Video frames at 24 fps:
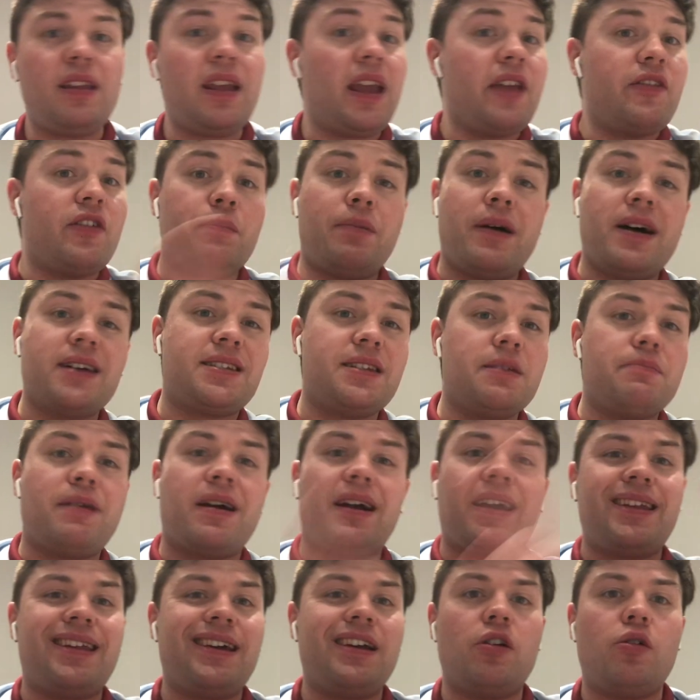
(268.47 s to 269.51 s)
If you pass it
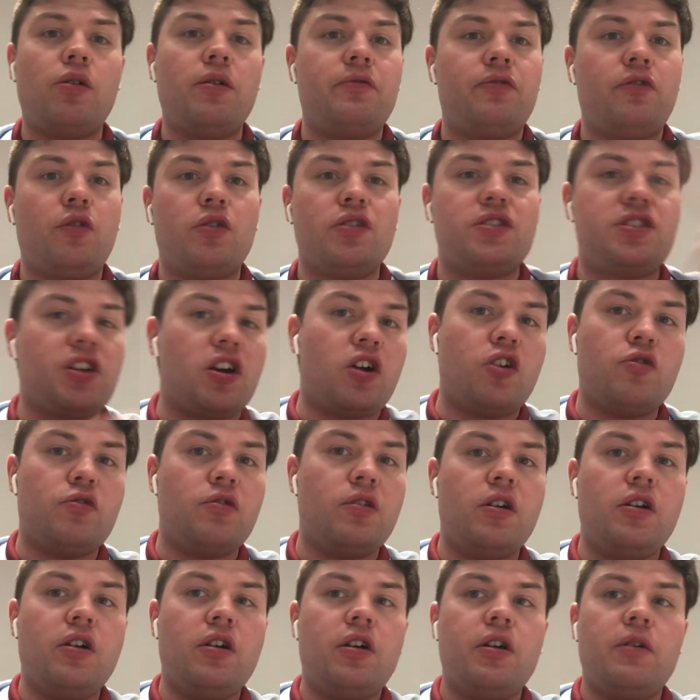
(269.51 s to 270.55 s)
back and then going forward to
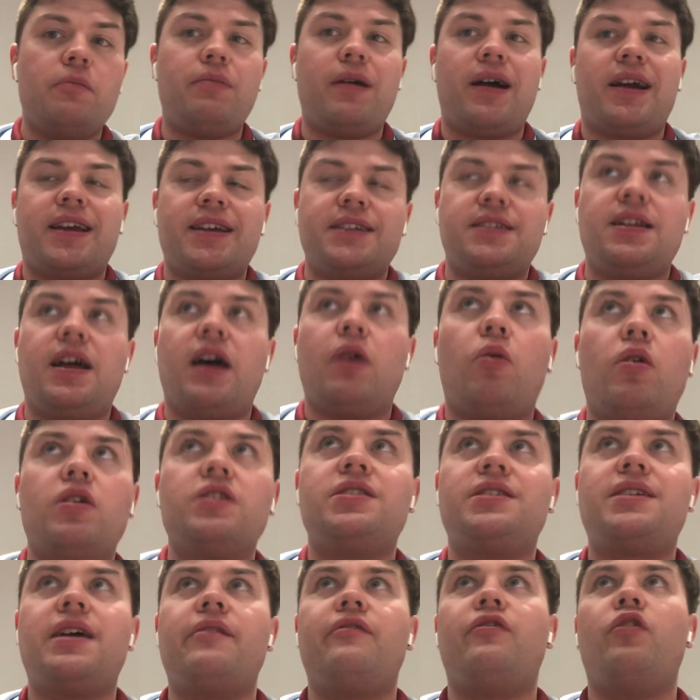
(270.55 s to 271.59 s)
go back, it's like 1
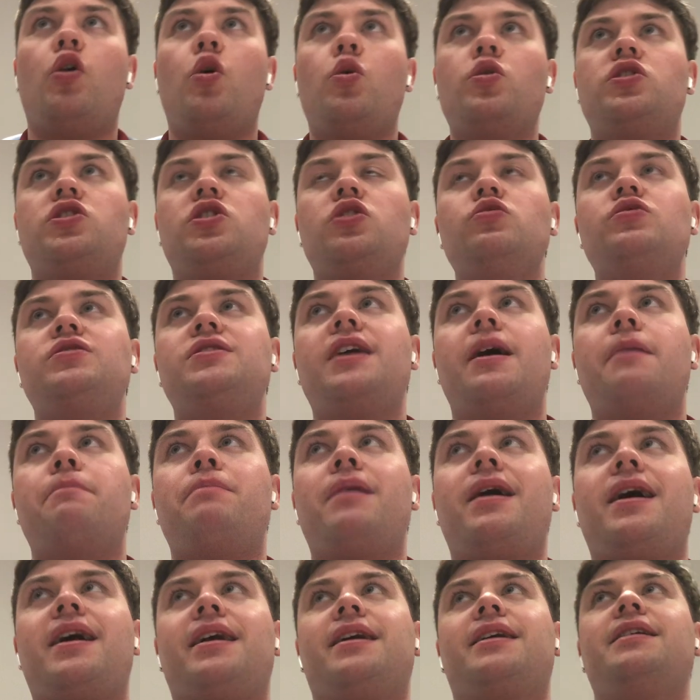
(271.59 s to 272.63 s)
step forward, 2 step
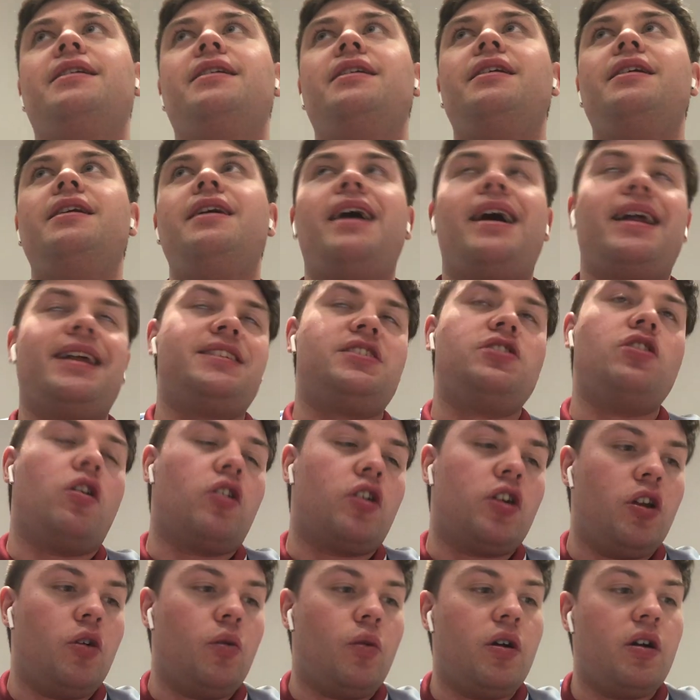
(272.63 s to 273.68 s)
back. And it's not
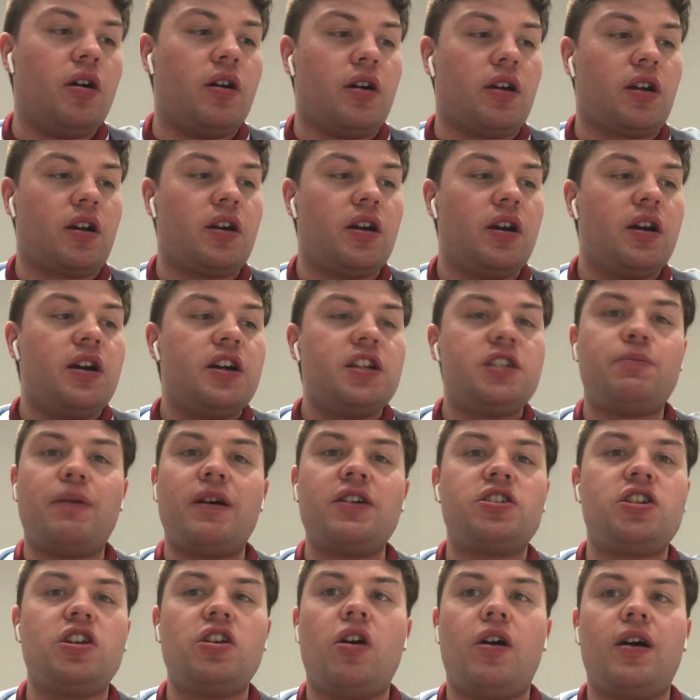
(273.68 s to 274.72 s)
going to work.
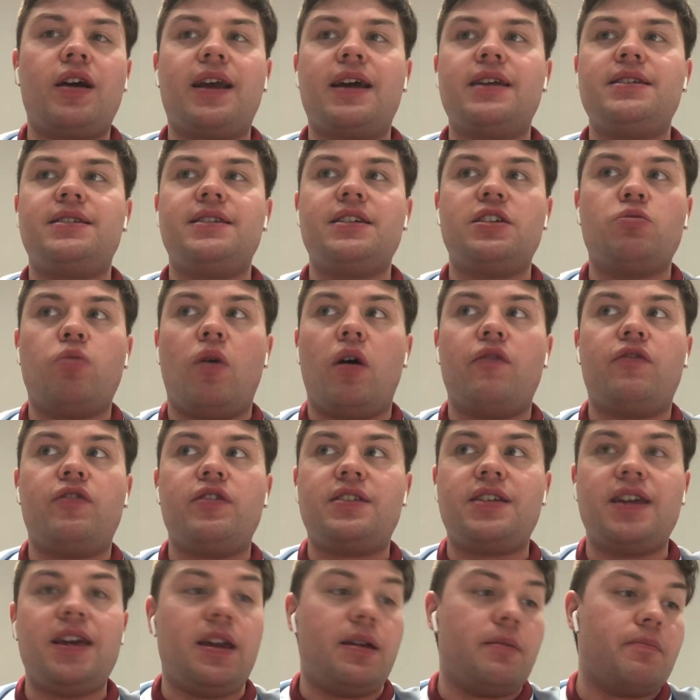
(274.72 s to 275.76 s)
Especially not against this
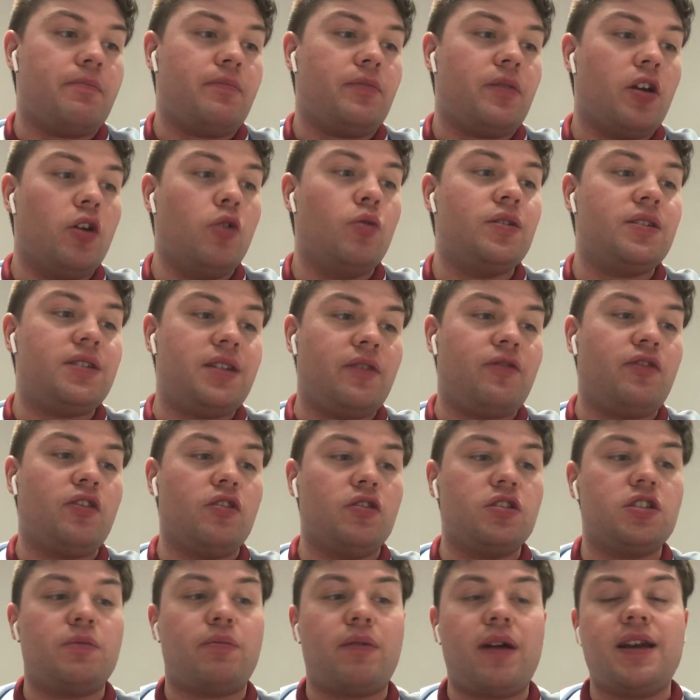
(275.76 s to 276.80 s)
Watford team, who was
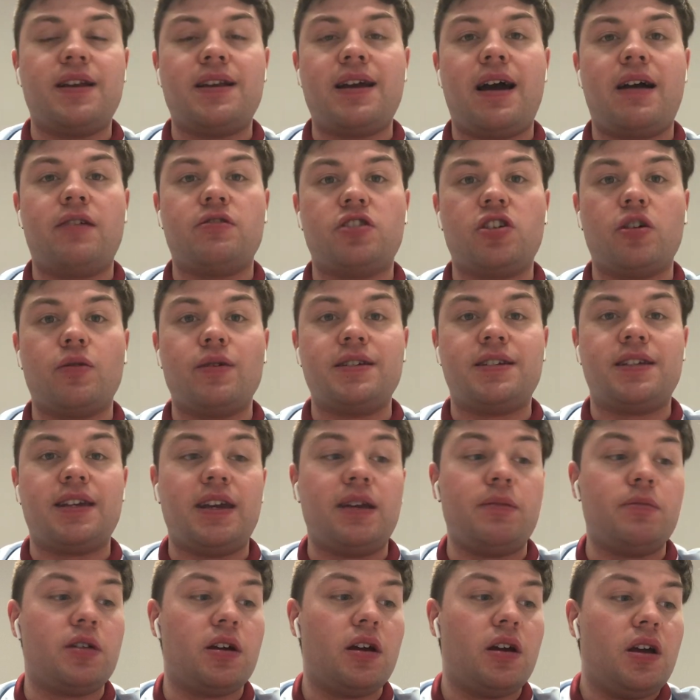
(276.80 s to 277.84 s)
difficult to break down, so it
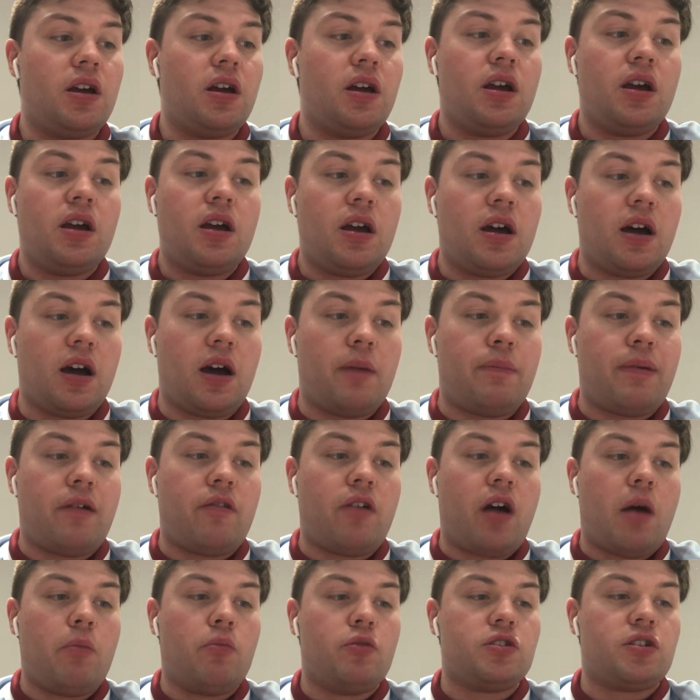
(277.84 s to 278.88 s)
seemed.
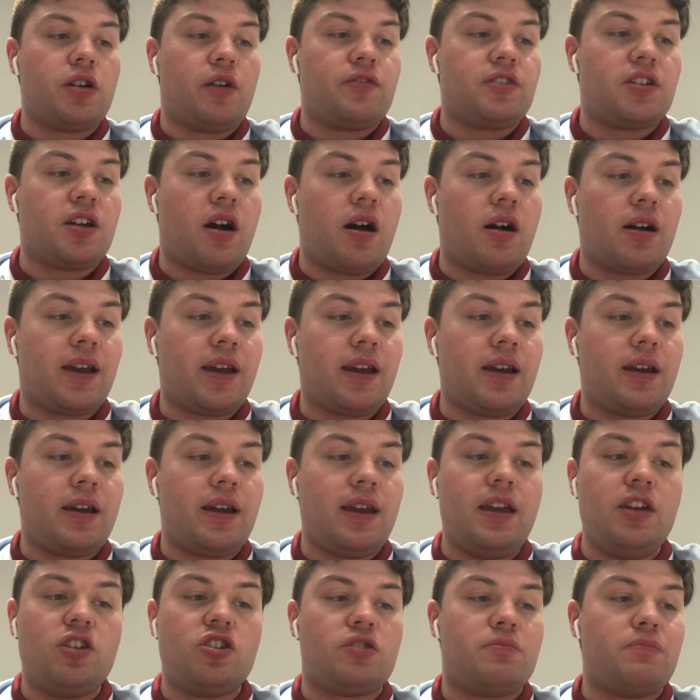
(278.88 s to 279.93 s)
Benrahma was off target.
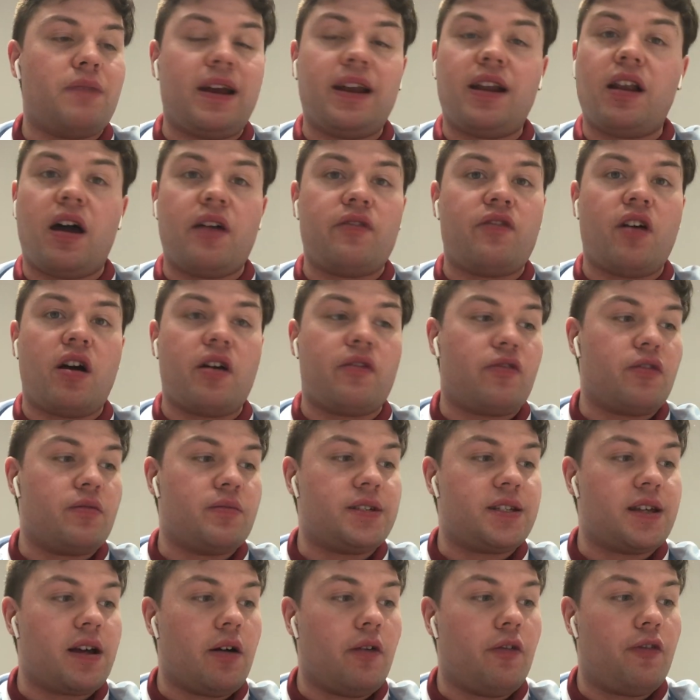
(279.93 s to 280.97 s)
He just made life hard for
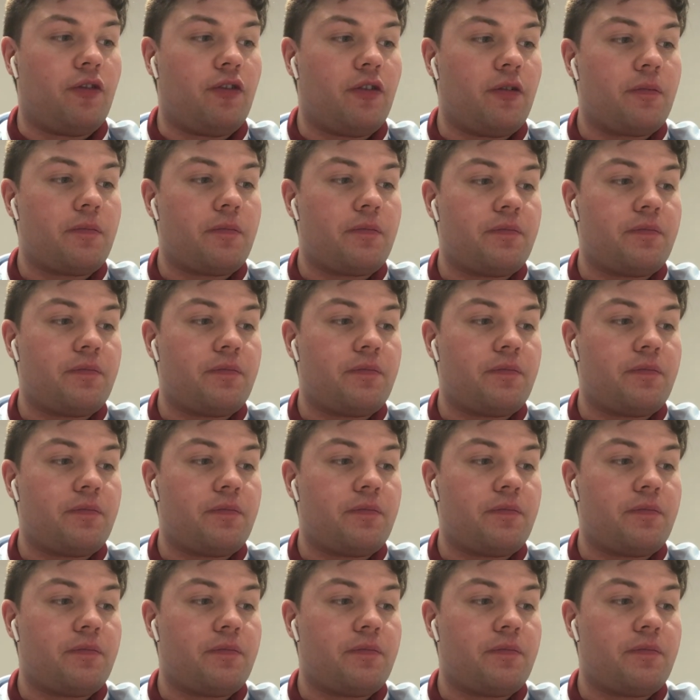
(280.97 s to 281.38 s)
himself.